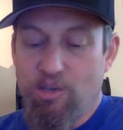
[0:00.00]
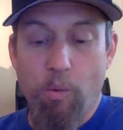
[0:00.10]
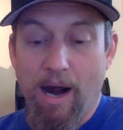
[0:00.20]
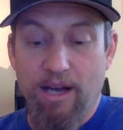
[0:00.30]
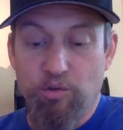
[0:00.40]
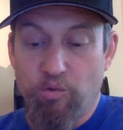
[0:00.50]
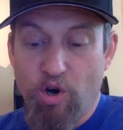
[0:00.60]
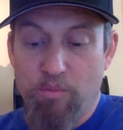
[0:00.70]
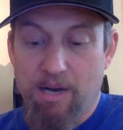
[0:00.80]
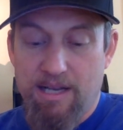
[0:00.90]
The wild
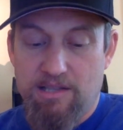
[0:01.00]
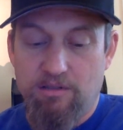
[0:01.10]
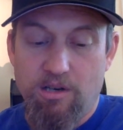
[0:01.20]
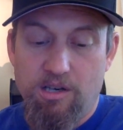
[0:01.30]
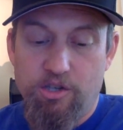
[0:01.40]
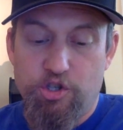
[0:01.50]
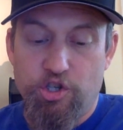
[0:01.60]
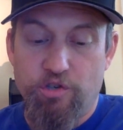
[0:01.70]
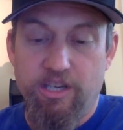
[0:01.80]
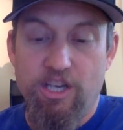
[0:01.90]
robot's long
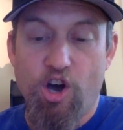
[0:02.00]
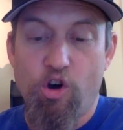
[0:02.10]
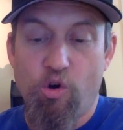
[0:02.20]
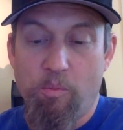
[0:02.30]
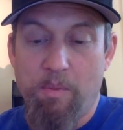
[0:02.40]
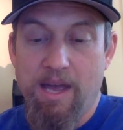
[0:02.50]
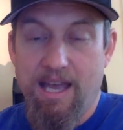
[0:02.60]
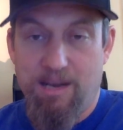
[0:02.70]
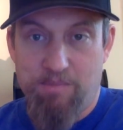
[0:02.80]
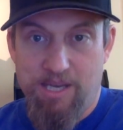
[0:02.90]
journey home
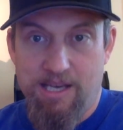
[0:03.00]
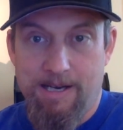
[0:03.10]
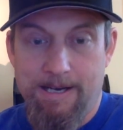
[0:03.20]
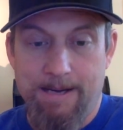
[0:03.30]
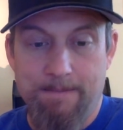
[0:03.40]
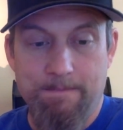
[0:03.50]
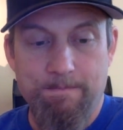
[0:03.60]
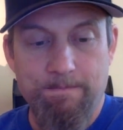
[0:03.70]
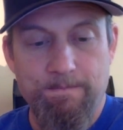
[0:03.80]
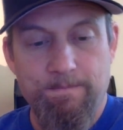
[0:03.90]
had begun.
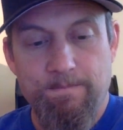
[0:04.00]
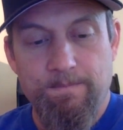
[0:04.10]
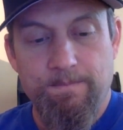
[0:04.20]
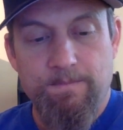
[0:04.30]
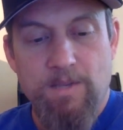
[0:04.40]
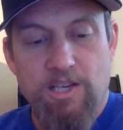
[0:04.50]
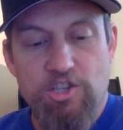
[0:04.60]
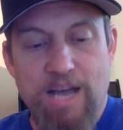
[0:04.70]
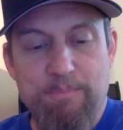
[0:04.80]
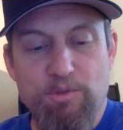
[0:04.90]

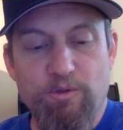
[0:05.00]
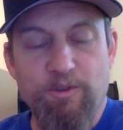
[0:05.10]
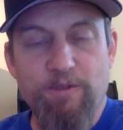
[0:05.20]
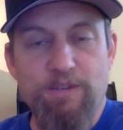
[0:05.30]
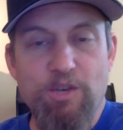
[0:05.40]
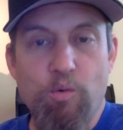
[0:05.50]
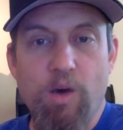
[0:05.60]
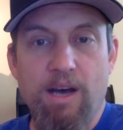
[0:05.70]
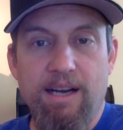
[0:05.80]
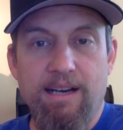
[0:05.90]
Chapter
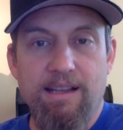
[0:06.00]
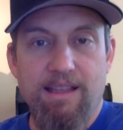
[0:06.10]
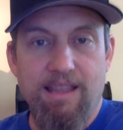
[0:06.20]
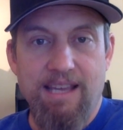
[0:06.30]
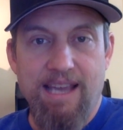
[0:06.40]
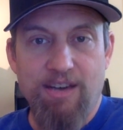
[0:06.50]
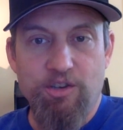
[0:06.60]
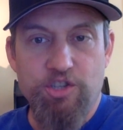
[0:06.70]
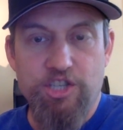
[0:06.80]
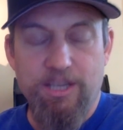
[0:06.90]
51 The
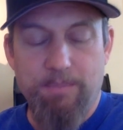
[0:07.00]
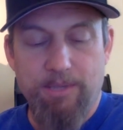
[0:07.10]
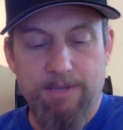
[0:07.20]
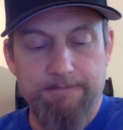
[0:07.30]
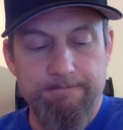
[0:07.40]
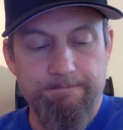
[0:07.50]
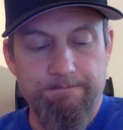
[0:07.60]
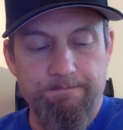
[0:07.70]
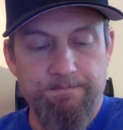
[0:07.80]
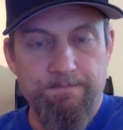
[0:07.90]
Airship.
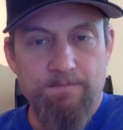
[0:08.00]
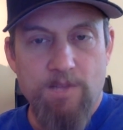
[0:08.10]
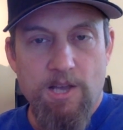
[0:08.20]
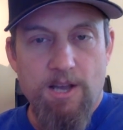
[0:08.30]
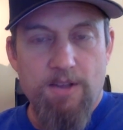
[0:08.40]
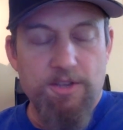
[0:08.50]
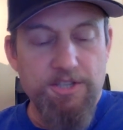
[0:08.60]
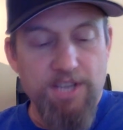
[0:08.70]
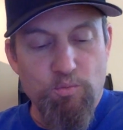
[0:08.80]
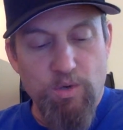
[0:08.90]
The
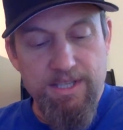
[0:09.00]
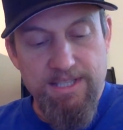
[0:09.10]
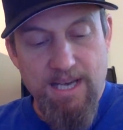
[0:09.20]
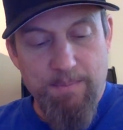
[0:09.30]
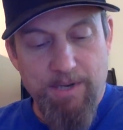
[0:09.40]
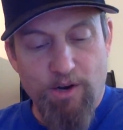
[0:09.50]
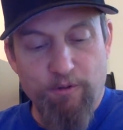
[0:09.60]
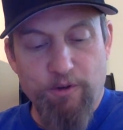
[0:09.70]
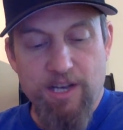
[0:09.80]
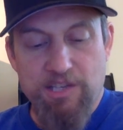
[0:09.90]
sun was up and our
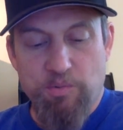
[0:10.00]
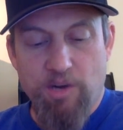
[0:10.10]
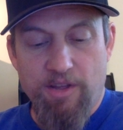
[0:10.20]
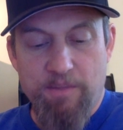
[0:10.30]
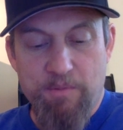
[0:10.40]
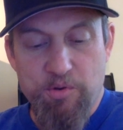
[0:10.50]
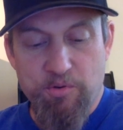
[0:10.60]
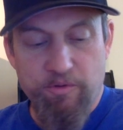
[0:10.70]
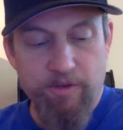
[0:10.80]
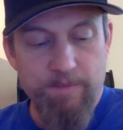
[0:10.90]
friends were on the
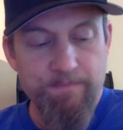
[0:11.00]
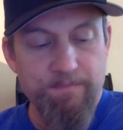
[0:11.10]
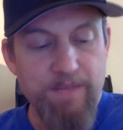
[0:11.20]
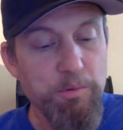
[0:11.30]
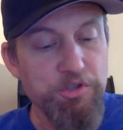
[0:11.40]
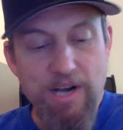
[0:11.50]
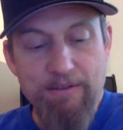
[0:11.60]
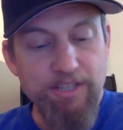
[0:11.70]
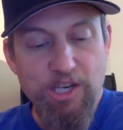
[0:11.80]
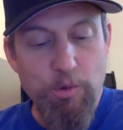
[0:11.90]
move. They were
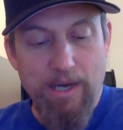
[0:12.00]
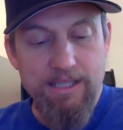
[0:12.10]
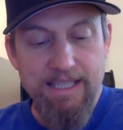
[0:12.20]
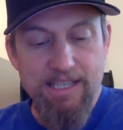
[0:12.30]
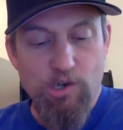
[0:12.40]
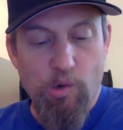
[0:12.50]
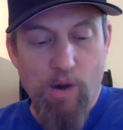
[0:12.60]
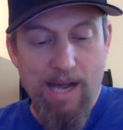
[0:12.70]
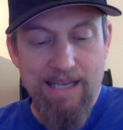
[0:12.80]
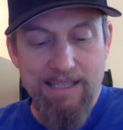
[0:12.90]
traveling quickly and
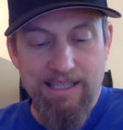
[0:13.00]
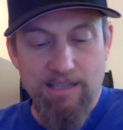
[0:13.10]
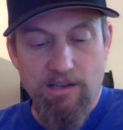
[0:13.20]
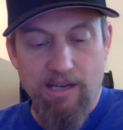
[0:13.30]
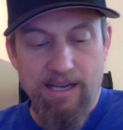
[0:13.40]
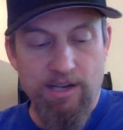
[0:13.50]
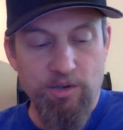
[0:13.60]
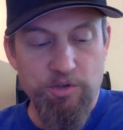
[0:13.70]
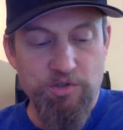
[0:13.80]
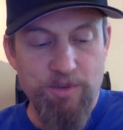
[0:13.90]
quietly along a
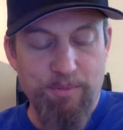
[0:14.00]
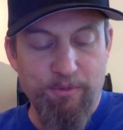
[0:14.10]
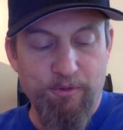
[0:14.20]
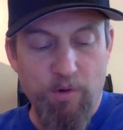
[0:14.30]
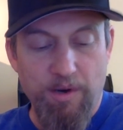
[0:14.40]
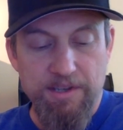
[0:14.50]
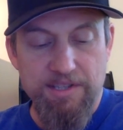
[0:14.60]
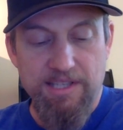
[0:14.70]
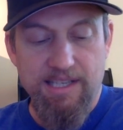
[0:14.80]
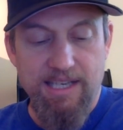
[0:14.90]
narrow strip of
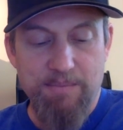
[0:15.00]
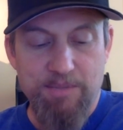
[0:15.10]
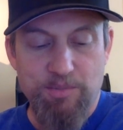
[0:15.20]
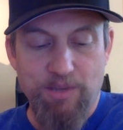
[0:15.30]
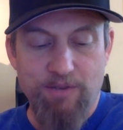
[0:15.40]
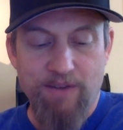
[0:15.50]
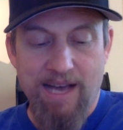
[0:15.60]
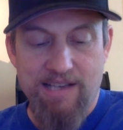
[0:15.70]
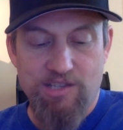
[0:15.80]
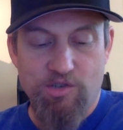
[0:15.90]
forest that cut between
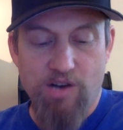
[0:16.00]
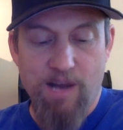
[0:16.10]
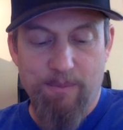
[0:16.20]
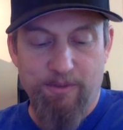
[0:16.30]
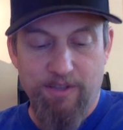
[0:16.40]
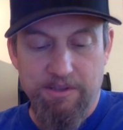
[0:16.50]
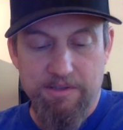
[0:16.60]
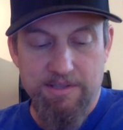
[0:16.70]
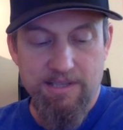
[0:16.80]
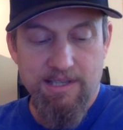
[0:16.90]
vast crop
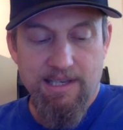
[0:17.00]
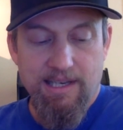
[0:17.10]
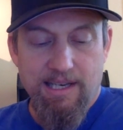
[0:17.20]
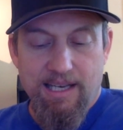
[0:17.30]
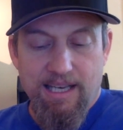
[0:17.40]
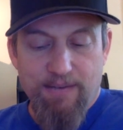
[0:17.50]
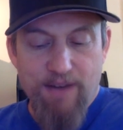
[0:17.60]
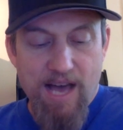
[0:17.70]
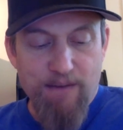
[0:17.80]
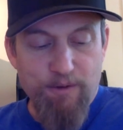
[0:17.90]
fields. If
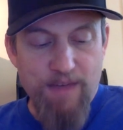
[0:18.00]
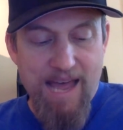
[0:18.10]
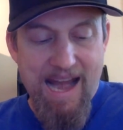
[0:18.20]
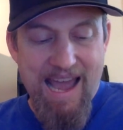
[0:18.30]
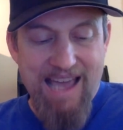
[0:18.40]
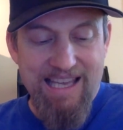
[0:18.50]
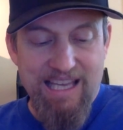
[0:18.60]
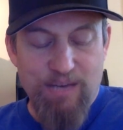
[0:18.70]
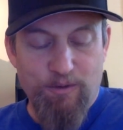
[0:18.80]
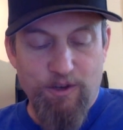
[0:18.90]
not for that
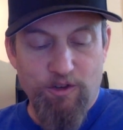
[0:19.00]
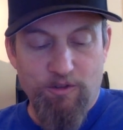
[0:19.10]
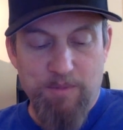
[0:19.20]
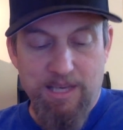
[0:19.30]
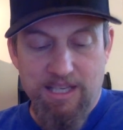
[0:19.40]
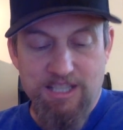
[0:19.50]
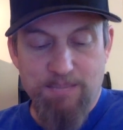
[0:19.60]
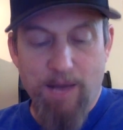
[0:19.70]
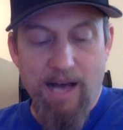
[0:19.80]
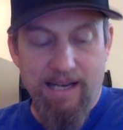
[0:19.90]
nagging fear of being
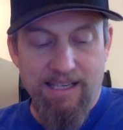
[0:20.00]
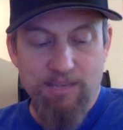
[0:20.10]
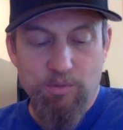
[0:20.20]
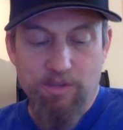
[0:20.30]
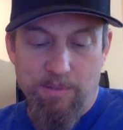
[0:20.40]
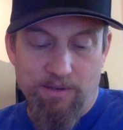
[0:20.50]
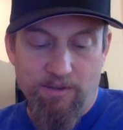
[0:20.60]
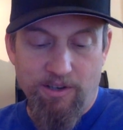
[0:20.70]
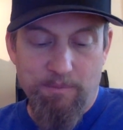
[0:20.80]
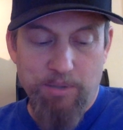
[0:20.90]
spotted, it would have been a
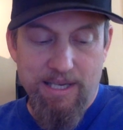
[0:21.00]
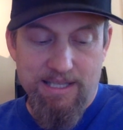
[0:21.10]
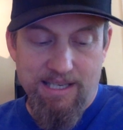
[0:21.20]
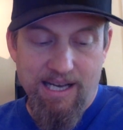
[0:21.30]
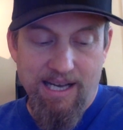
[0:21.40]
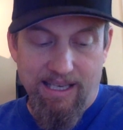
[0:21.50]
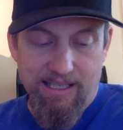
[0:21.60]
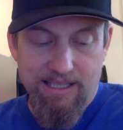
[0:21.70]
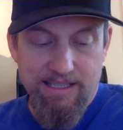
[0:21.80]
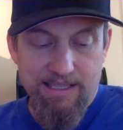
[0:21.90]
very pleasant
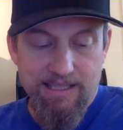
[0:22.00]
hike.